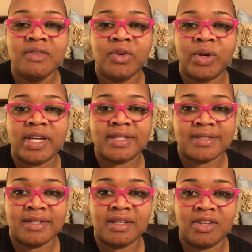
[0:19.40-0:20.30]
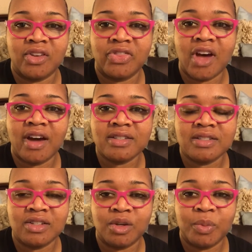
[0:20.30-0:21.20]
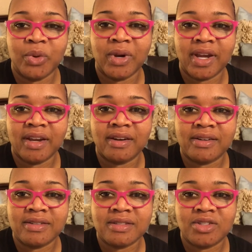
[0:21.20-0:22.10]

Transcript: for extending your thoughts and your prayers